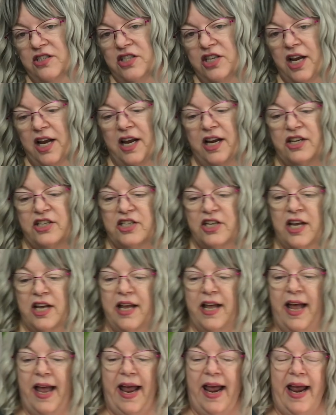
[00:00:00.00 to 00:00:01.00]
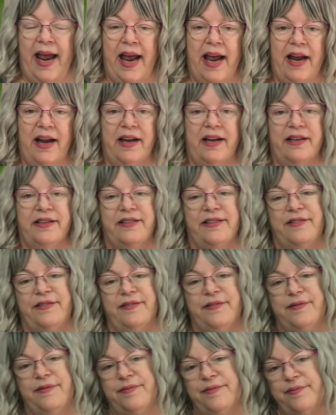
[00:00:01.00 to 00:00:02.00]
change, and,
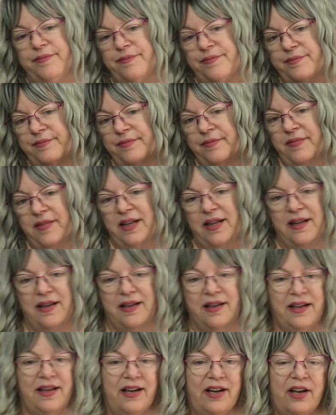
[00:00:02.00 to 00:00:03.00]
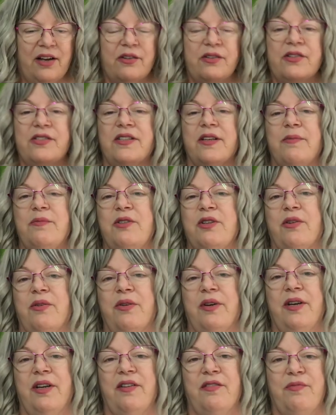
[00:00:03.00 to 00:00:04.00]
you know, some
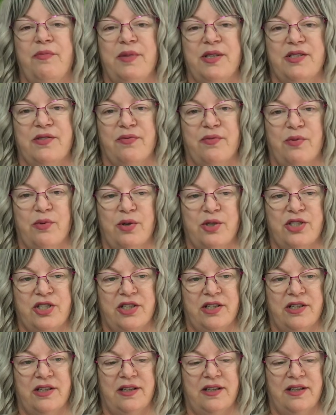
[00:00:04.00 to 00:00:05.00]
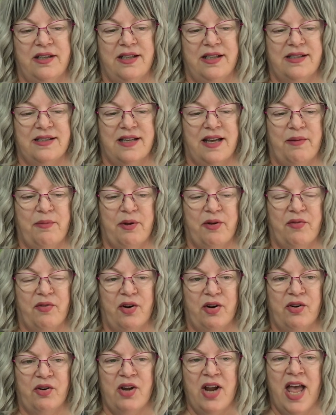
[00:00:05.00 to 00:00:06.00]
degree of misfortune that's coming
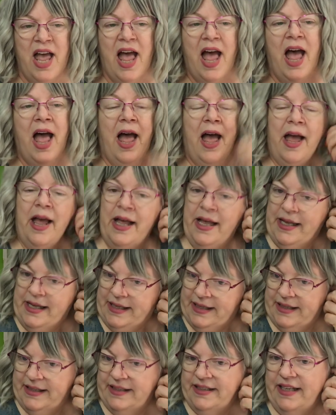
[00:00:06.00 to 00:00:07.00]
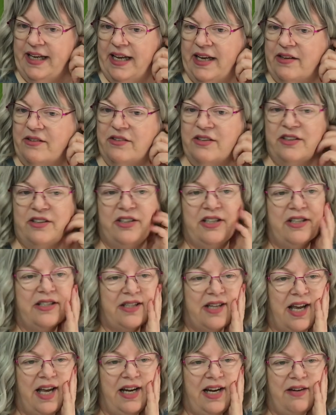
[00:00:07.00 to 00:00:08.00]
from. Now, just
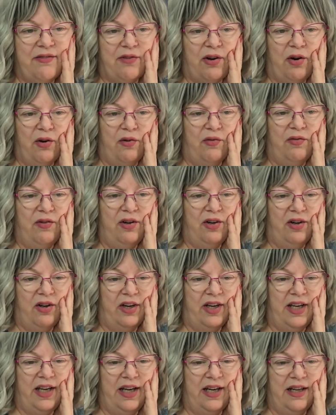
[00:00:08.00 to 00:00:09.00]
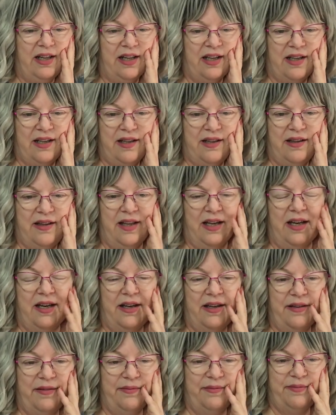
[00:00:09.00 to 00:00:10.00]
kind of overlooking
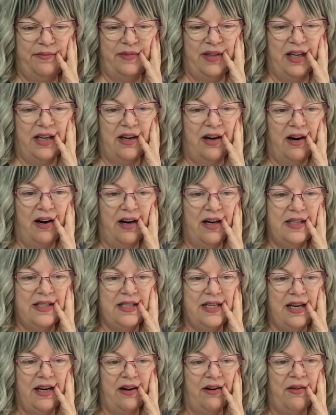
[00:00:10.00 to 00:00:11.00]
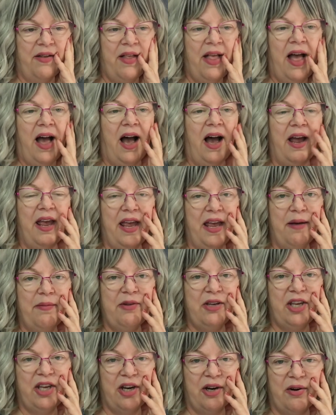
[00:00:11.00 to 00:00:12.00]
the cards here, I am
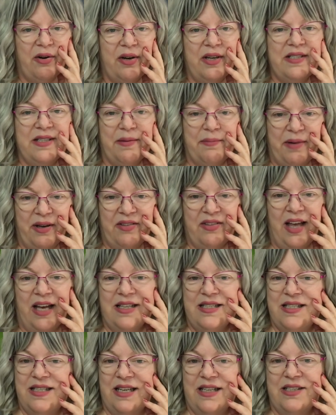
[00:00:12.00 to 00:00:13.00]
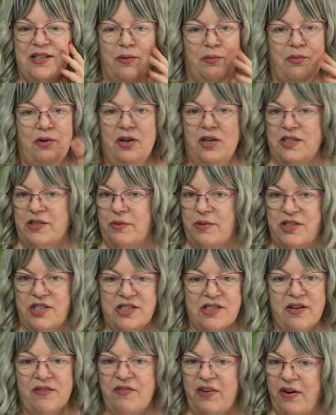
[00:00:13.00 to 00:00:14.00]
curious about that Six of Wands, which
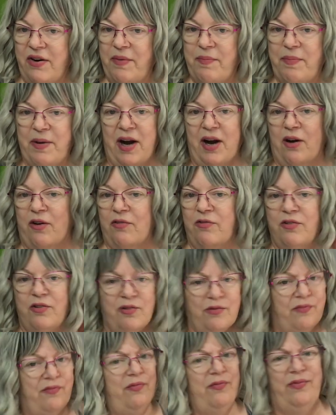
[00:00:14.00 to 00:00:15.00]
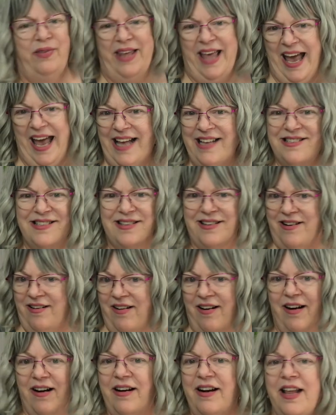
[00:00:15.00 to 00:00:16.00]
is a very powerful yes
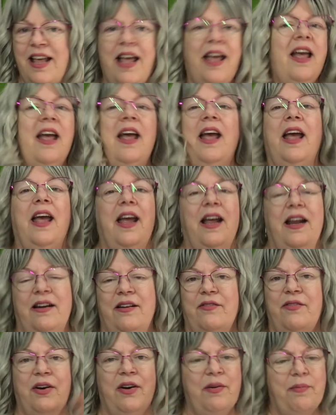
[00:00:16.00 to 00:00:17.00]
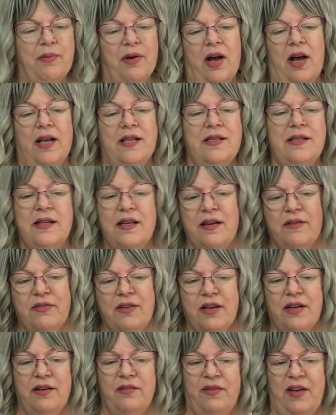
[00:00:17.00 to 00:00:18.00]
card and very positive
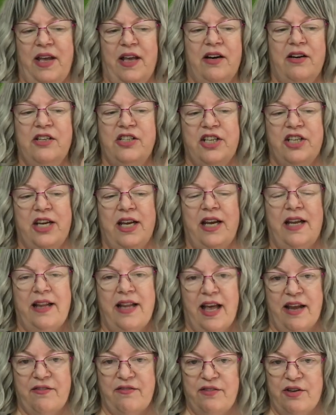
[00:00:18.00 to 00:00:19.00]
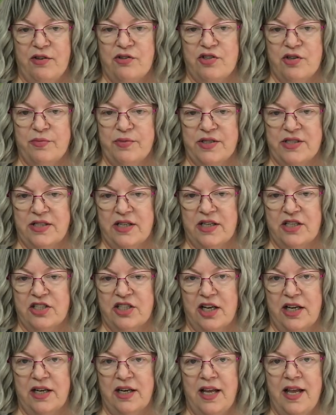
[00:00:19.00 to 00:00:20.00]
kind of energy in that future position.